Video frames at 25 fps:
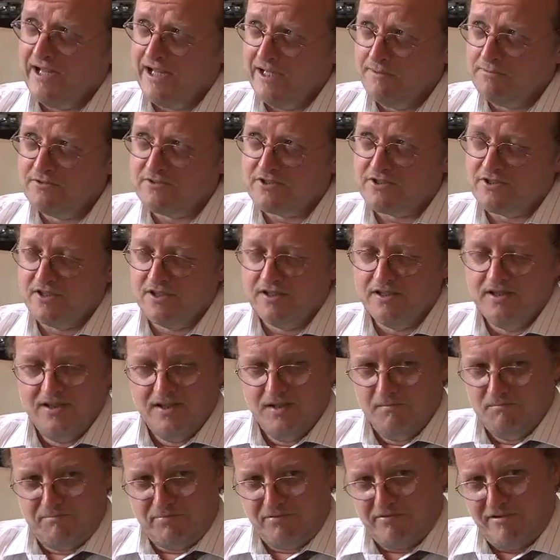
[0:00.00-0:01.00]
be able to
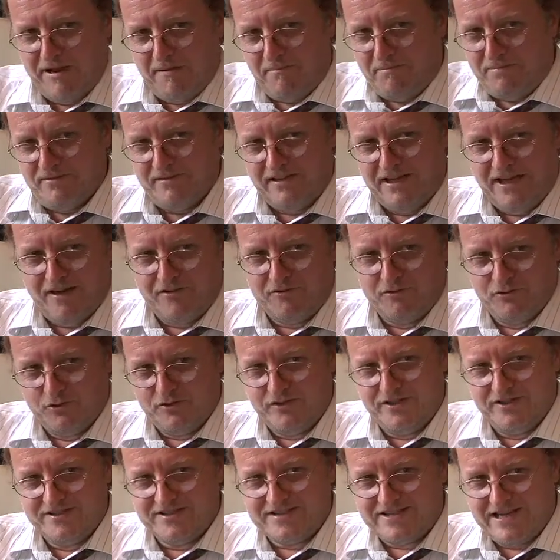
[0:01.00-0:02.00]
prep our
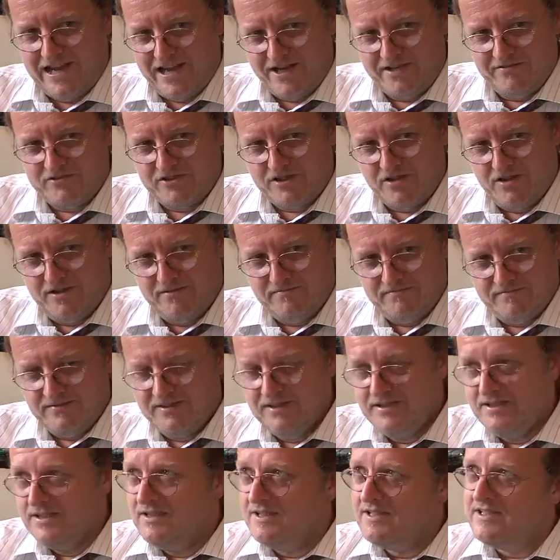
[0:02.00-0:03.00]
audience ahead of time,
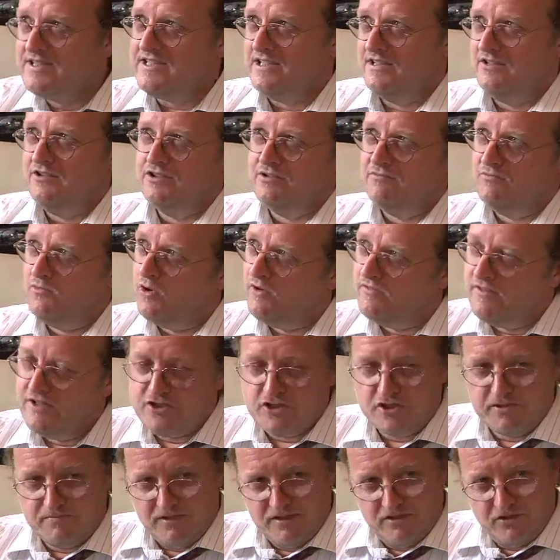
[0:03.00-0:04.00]
tell them what they
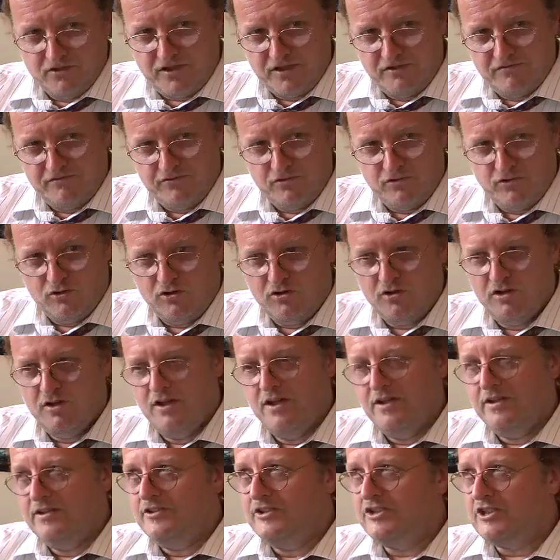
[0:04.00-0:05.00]
should be looking for,
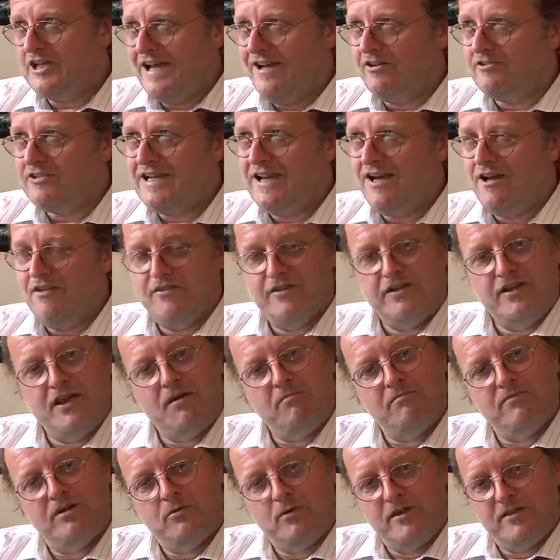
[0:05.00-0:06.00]
shout out the
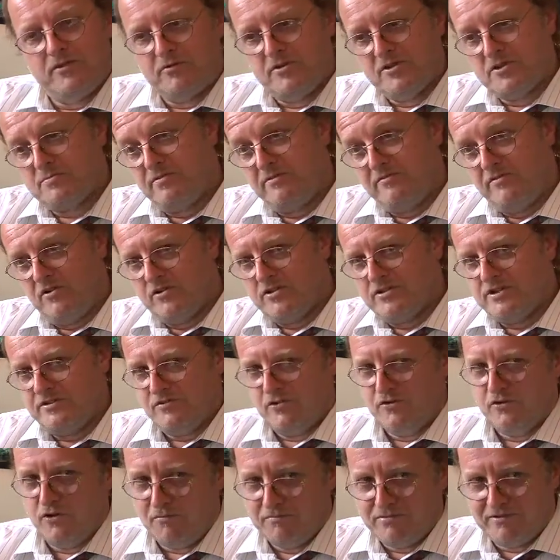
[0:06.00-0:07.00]
number, whether it was
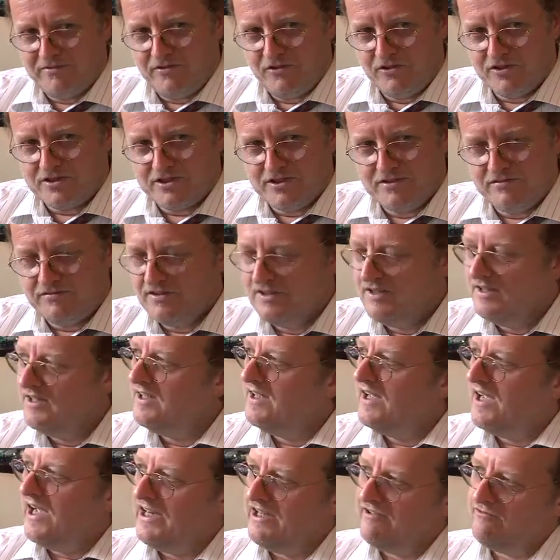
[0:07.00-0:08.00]
provocative or non-provocative,
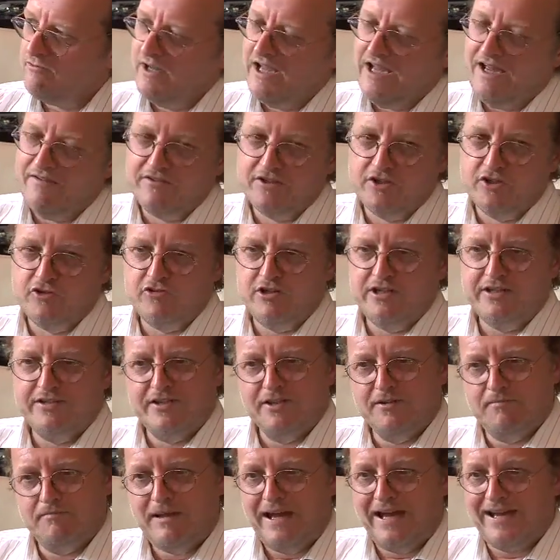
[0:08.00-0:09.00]
and if we have a grid
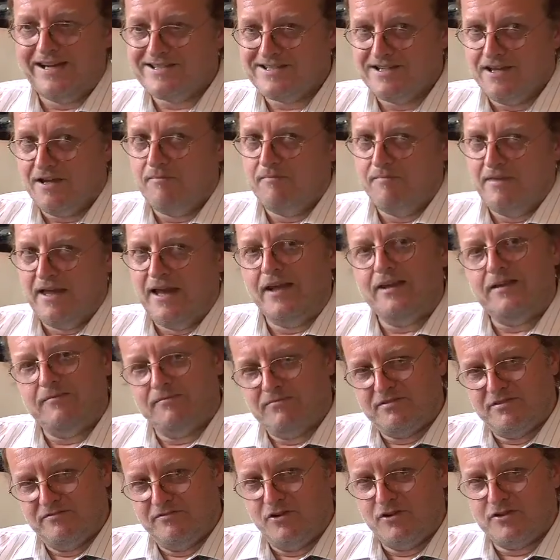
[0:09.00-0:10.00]
that backs up
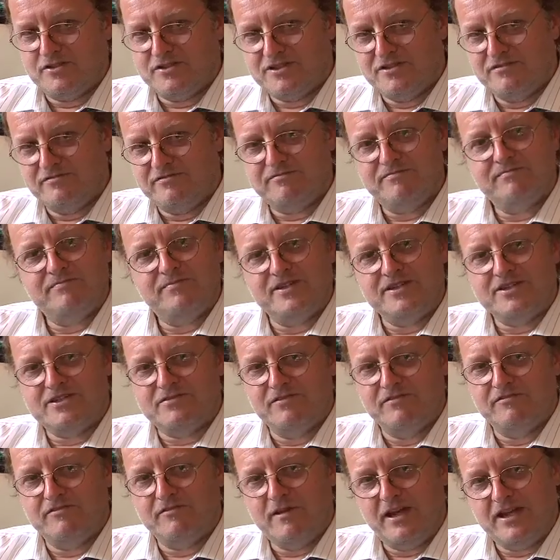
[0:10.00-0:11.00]
that provocative piece
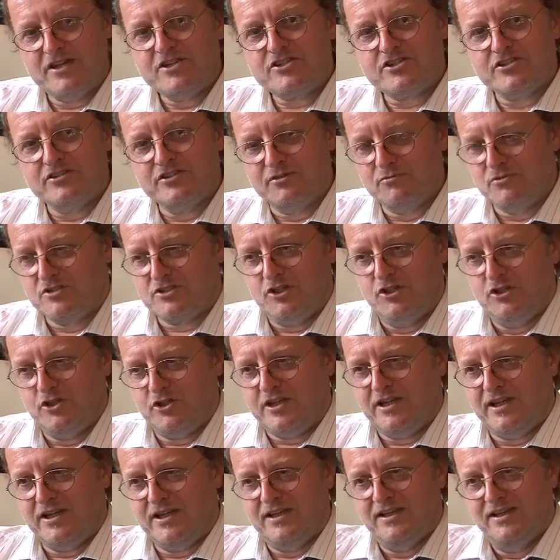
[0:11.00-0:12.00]
of information that was
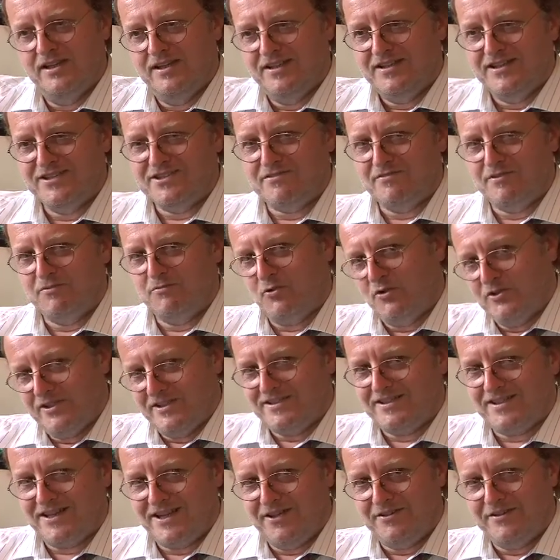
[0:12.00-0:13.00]
looking as if it
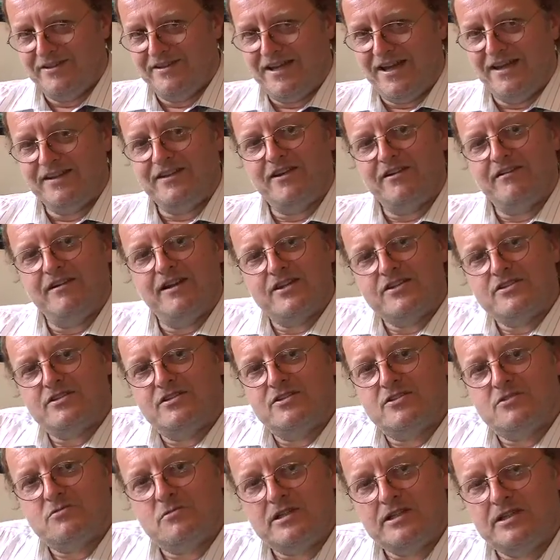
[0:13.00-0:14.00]
wanted to go in that
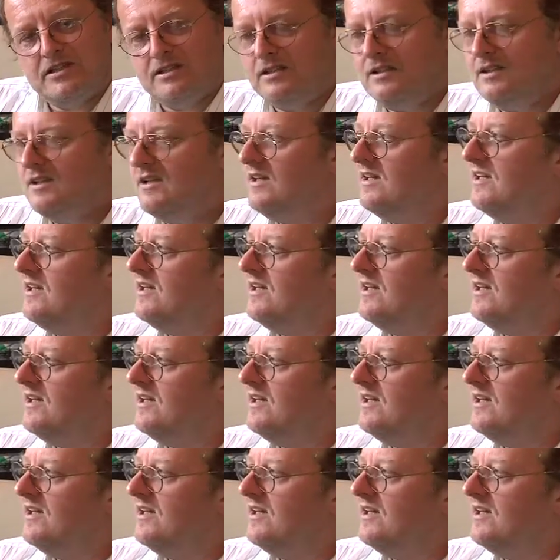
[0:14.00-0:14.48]
direction as well,